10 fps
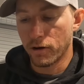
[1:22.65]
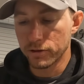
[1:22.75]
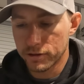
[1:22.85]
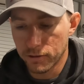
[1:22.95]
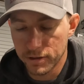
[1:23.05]
all
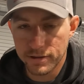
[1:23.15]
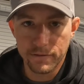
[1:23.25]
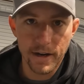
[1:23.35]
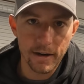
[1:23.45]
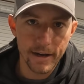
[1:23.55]
sorts of
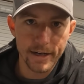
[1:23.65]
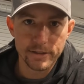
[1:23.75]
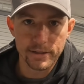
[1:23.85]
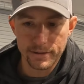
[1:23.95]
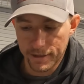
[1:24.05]

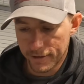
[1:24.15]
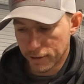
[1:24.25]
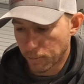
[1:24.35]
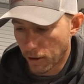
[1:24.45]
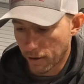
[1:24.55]
variations in
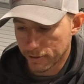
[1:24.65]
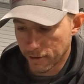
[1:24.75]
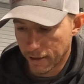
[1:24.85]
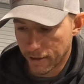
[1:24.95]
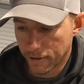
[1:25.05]
this box
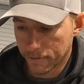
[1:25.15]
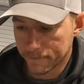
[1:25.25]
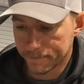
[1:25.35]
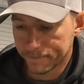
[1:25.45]
right here.